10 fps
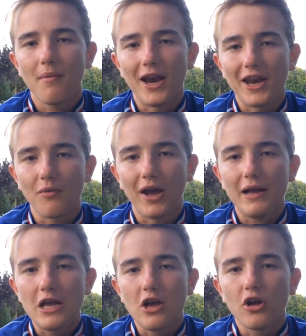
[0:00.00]
But
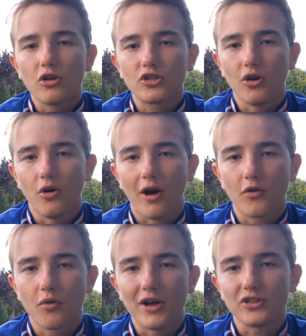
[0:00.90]
anyway, so
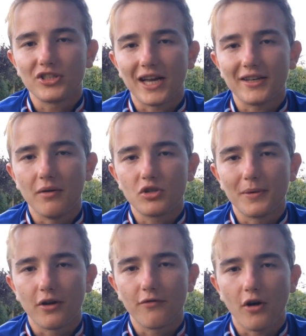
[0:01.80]
I've got a race on Saturday, which
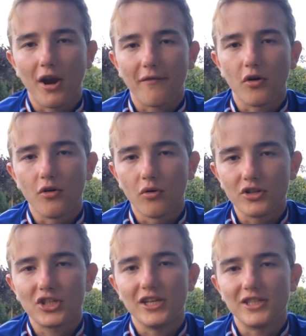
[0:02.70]
will be good fun. I've got
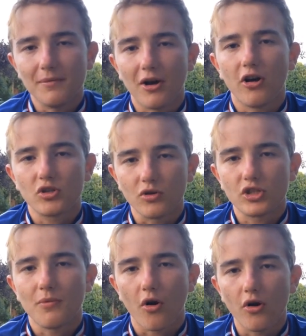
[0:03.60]
Norton's TT, my last
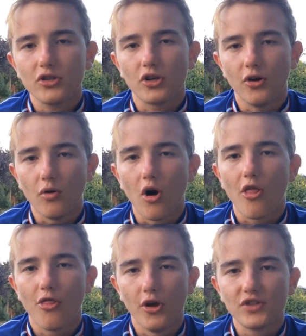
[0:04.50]
one tomorrow. So
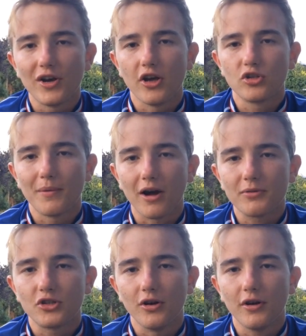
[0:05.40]
those videos will be
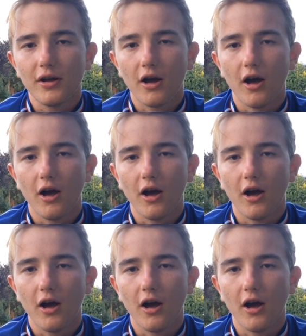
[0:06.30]
up soon.